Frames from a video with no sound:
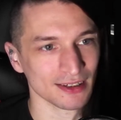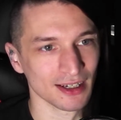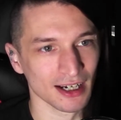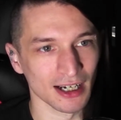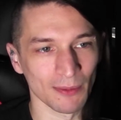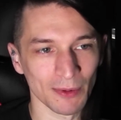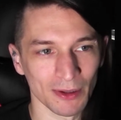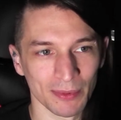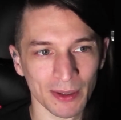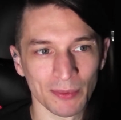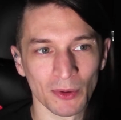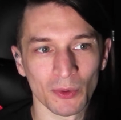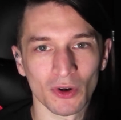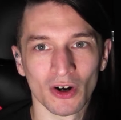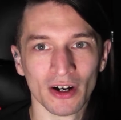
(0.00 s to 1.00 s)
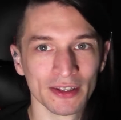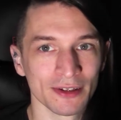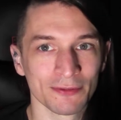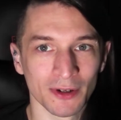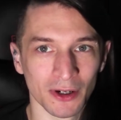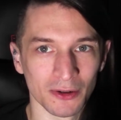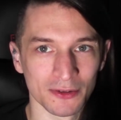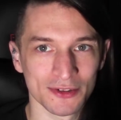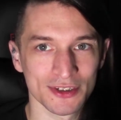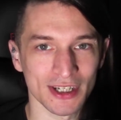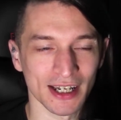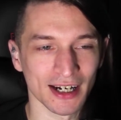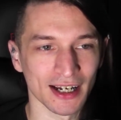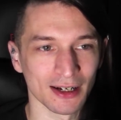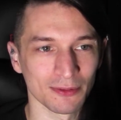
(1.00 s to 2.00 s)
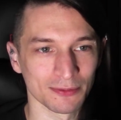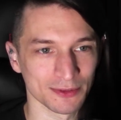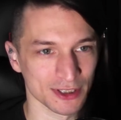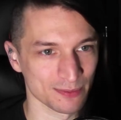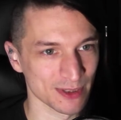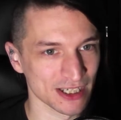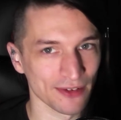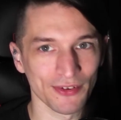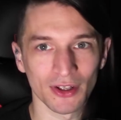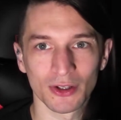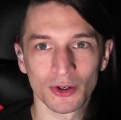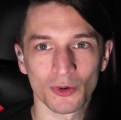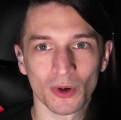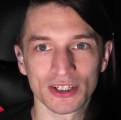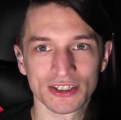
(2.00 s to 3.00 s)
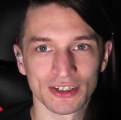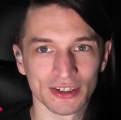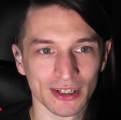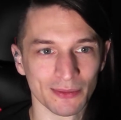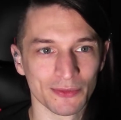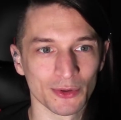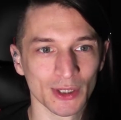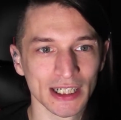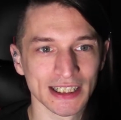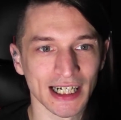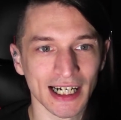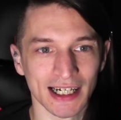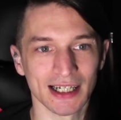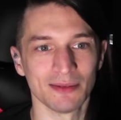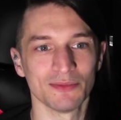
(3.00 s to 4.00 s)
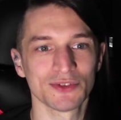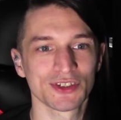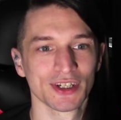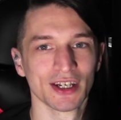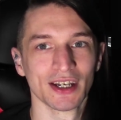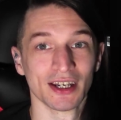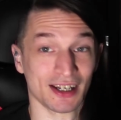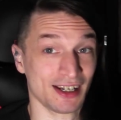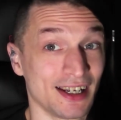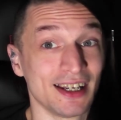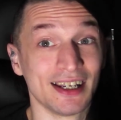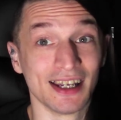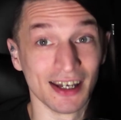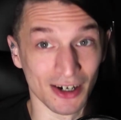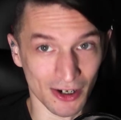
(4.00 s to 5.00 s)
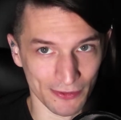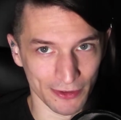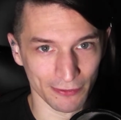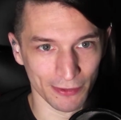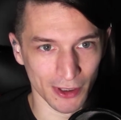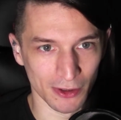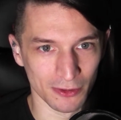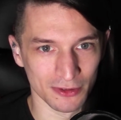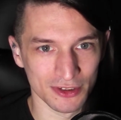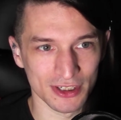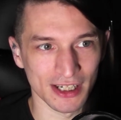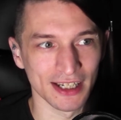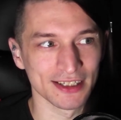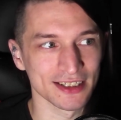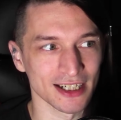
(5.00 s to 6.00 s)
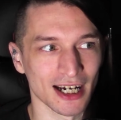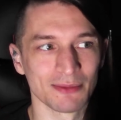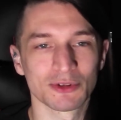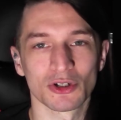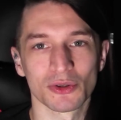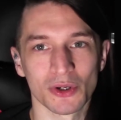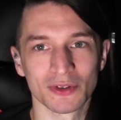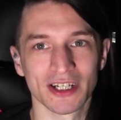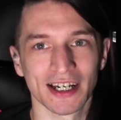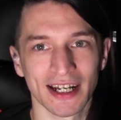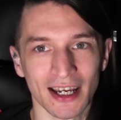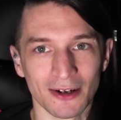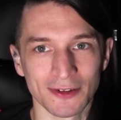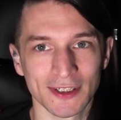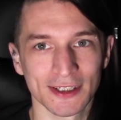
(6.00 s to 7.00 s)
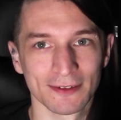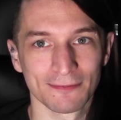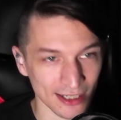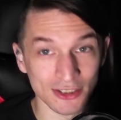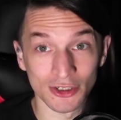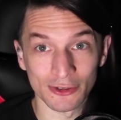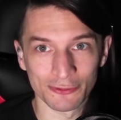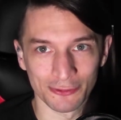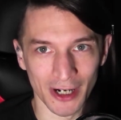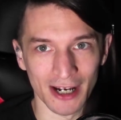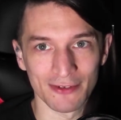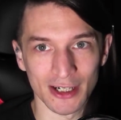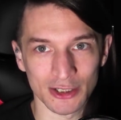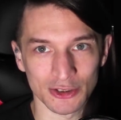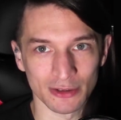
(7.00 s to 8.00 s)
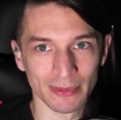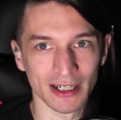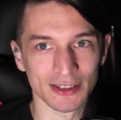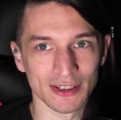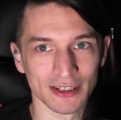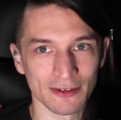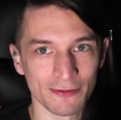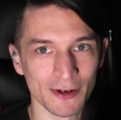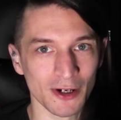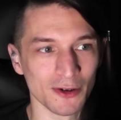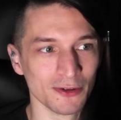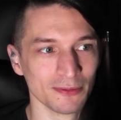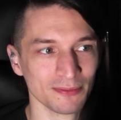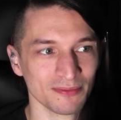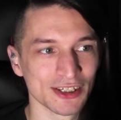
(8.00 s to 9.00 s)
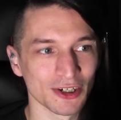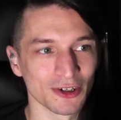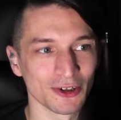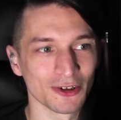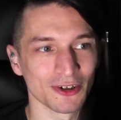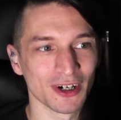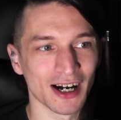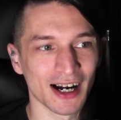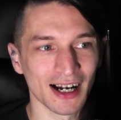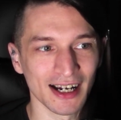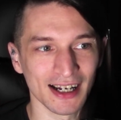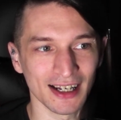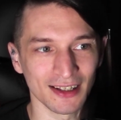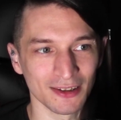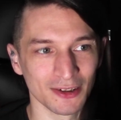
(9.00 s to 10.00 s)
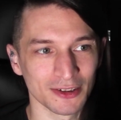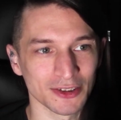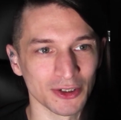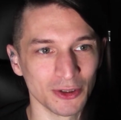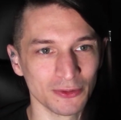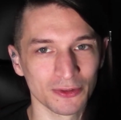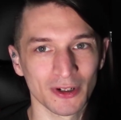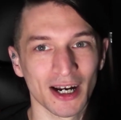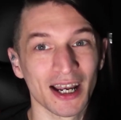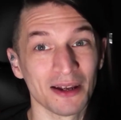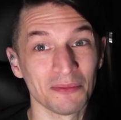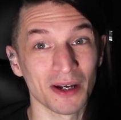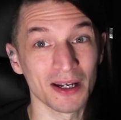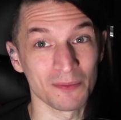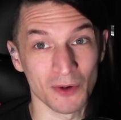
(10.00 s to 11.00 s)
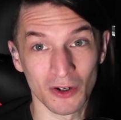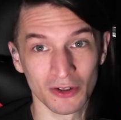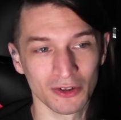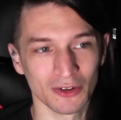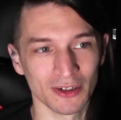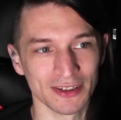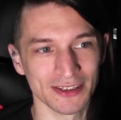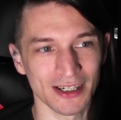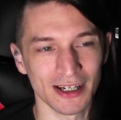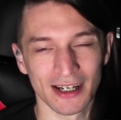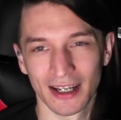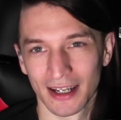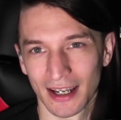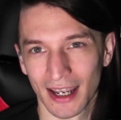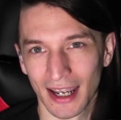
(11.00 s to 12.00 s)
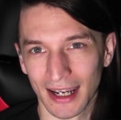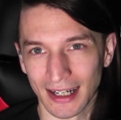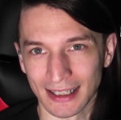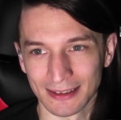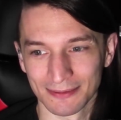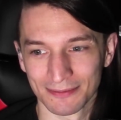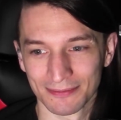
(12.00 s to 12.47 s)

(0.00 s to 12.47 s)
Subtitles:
A couple of people were on the phones, and I specifically requested to them 3 times, get off the phones, it's time to rotate out. They took 5 extra minutes on the phone, so I looked over at my partner and said, hey,